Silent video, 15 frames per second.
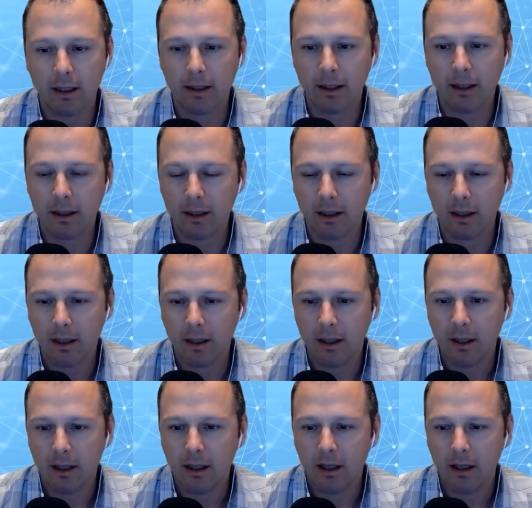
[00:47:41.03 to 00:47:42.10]
think
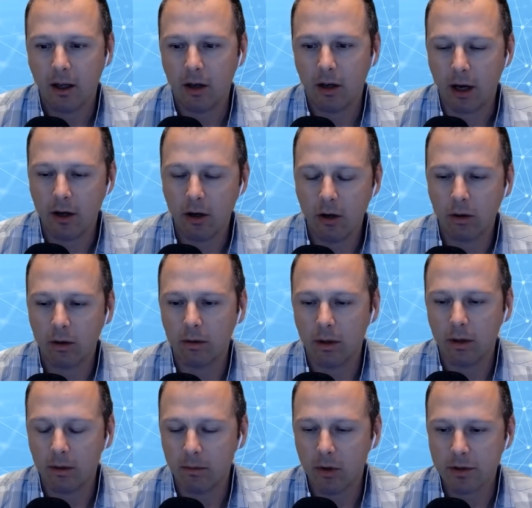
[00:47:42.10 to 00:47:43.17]
I know
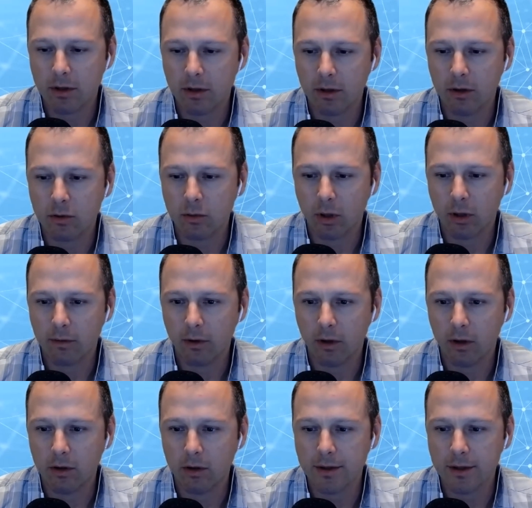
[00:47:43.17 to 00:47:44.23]
in most of those
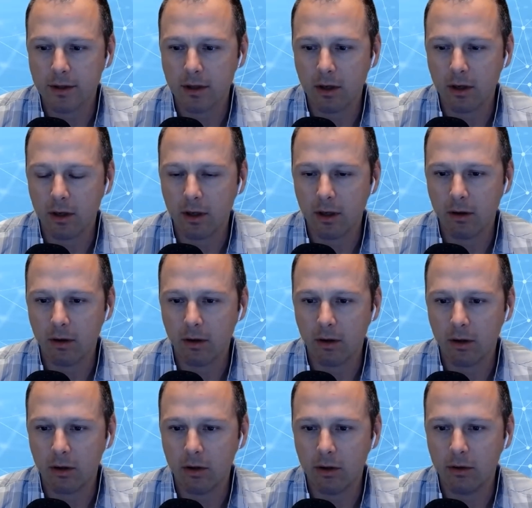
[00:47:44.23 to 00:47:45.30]
workflows,
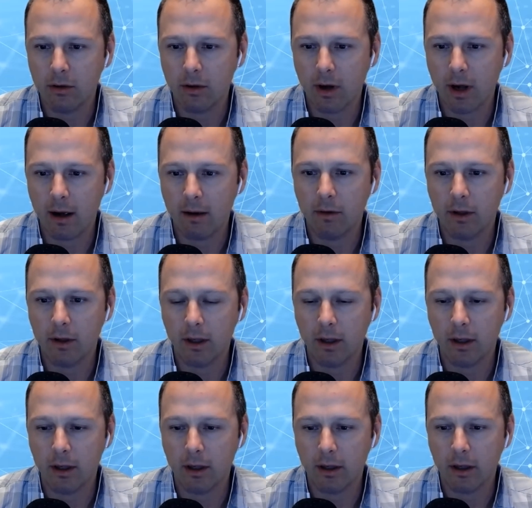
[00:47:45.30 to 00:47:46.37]
you have
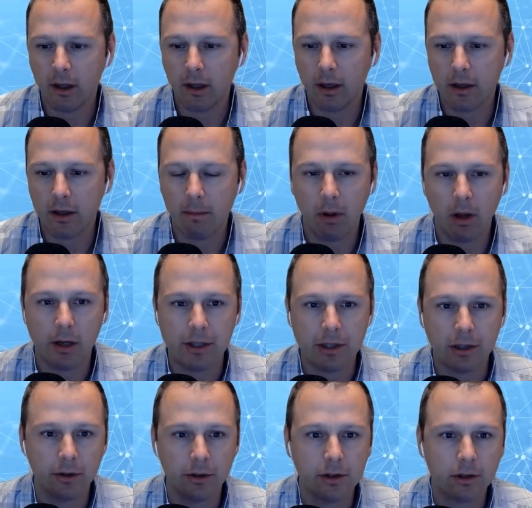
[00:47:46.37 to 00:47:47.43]
a
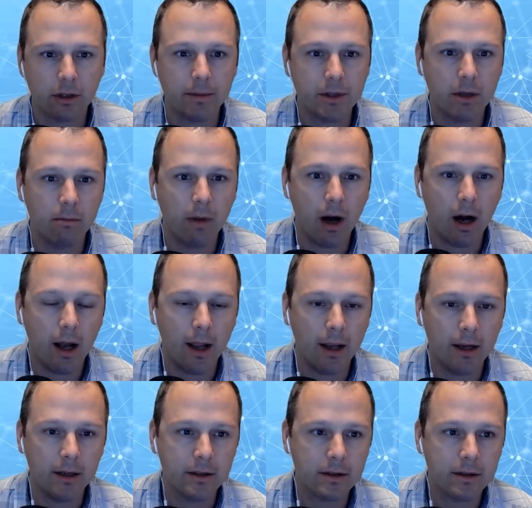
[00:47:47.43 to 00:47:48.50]
topological description
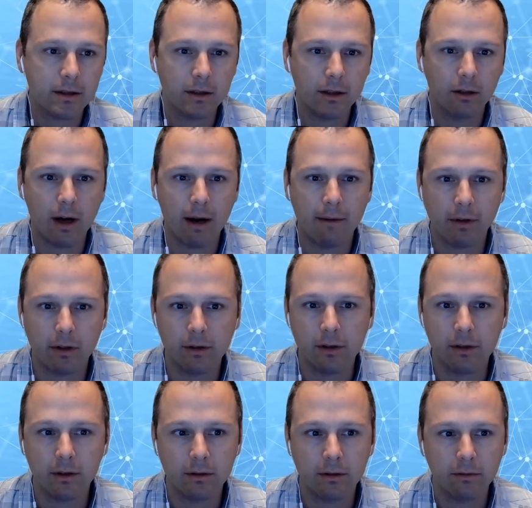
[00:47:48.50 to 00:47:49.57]
behind the
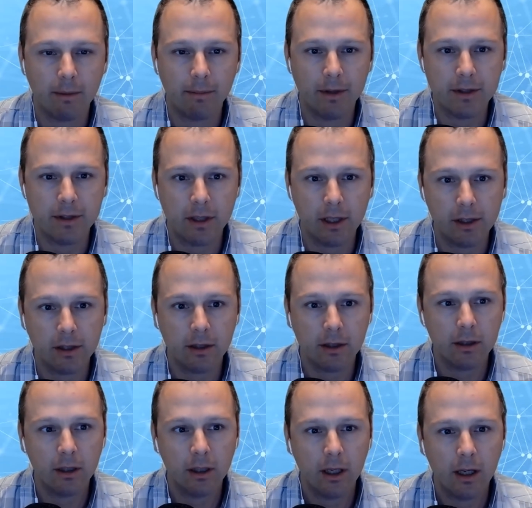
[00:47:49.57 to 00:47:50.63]
graphical
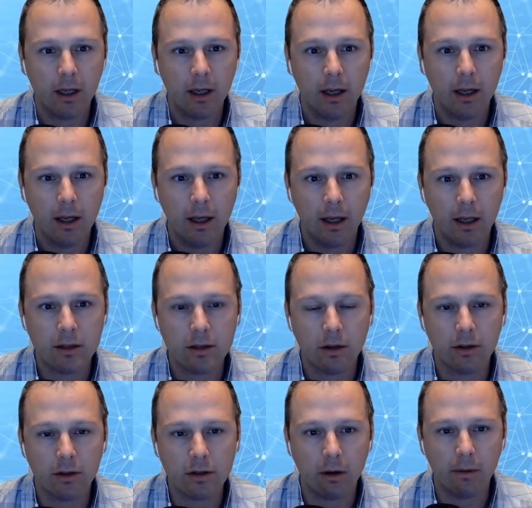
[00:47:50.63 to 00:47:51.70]
representation. Mm-hmm. And so
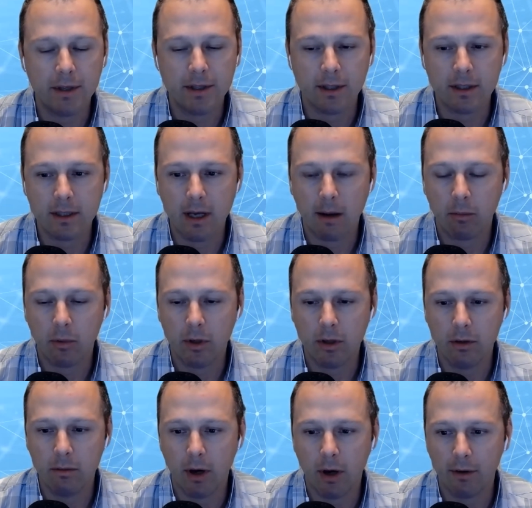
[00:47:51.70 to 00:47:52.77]
there's always a step when
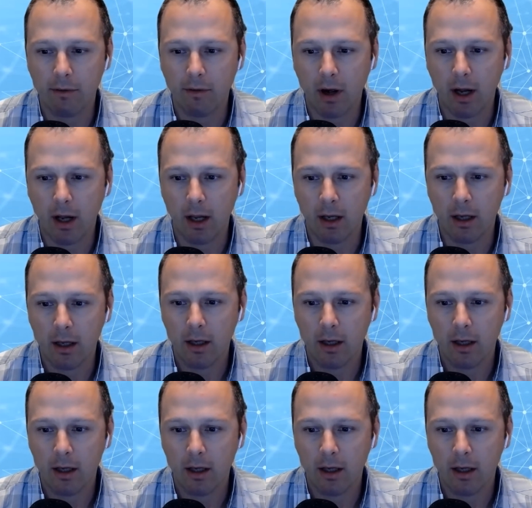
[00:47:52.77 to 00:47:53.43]
you modify